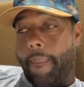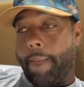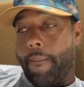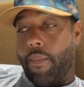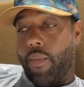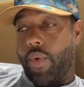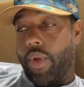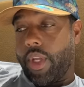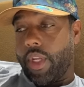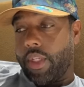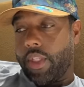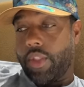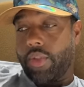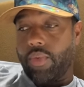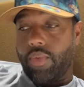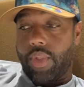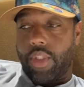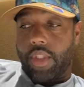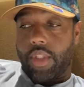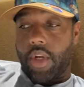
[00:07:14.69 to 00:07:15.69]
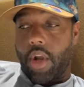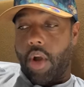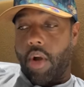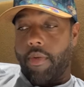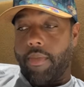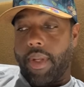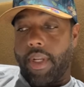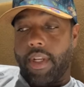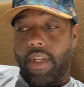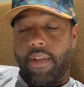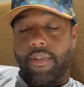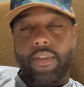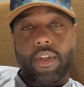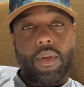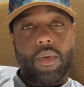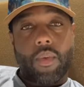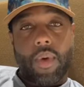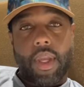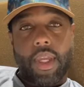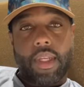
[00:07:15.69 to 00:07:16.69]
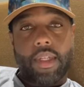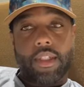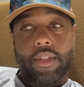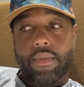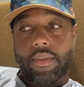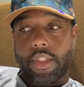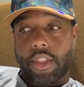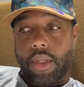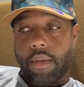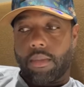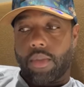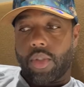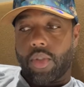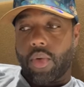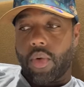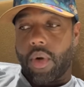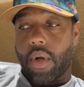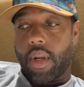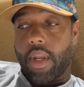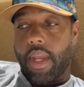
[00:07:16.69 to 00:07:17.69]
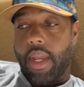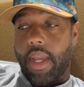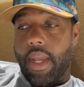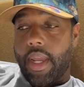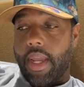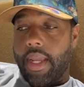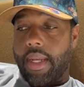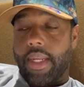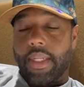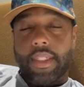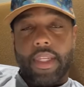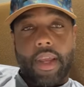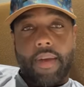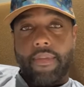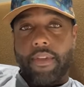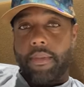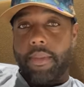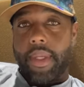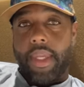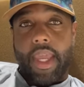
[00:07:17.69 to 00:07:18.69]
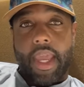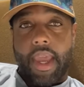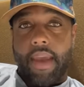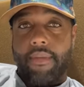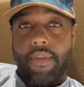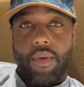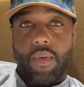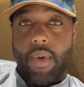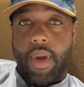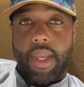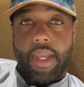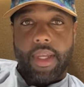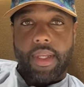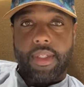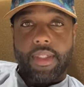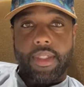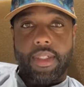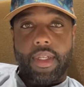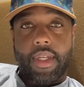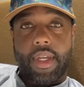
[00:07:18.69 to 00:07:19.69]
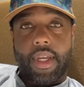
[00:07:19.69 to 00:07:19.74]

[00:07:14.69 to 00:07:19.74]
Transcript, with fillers: which we should all be lifting weights of some sort, it doesn't have to be heavy weights.